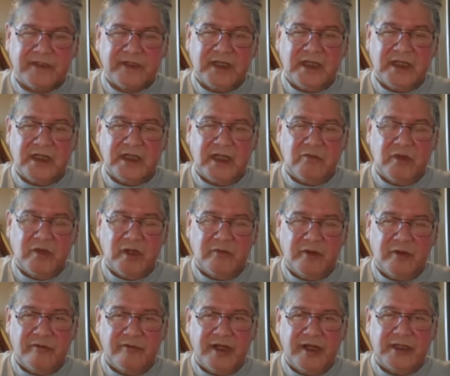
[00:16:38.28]
And then when
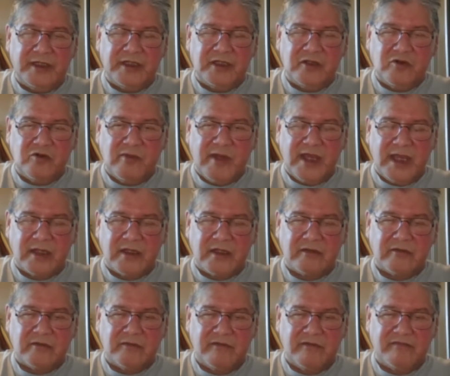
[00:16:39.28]
we were ready to go back,
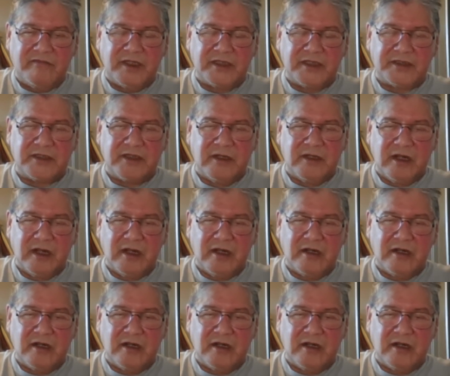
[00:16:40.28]
we finished our,